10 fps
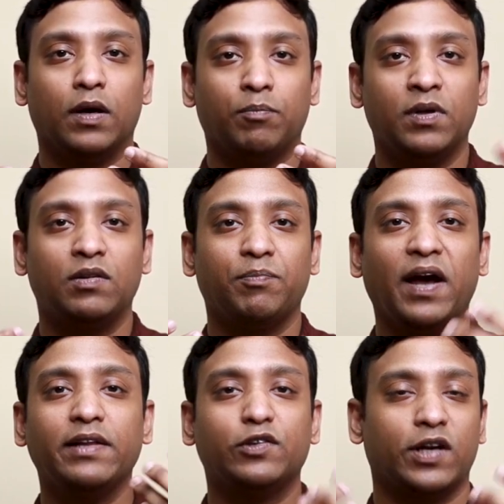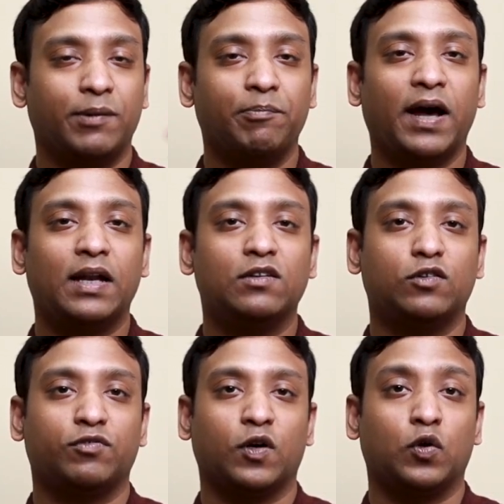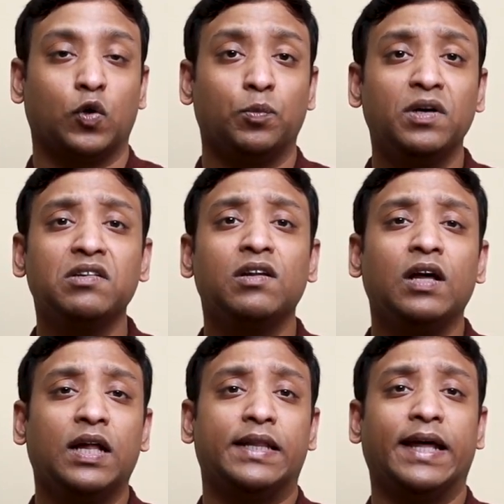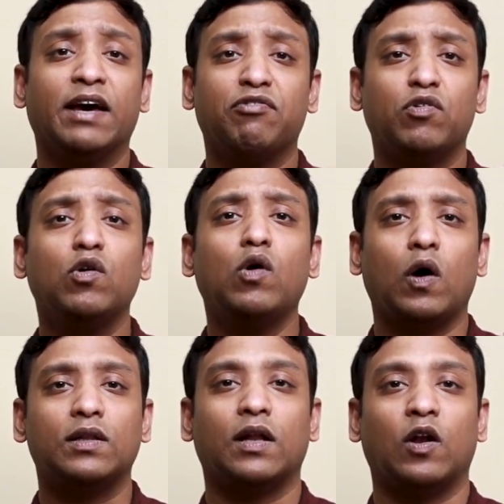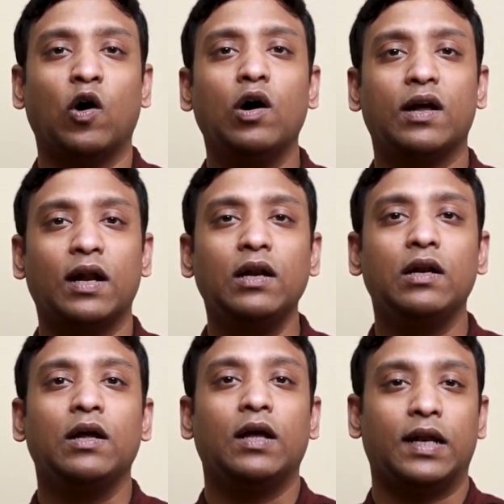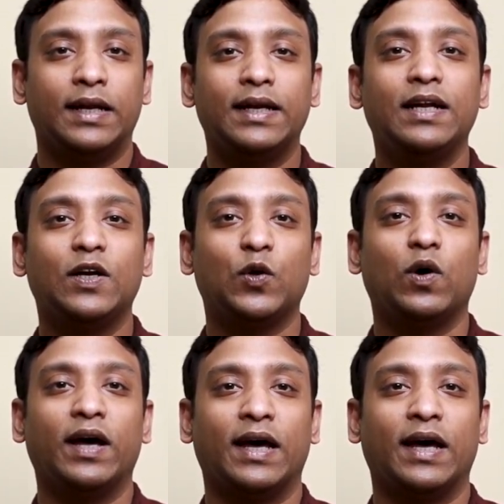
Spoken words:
mismatch or imbalance of your humors. Therefore, on the long run, leading to a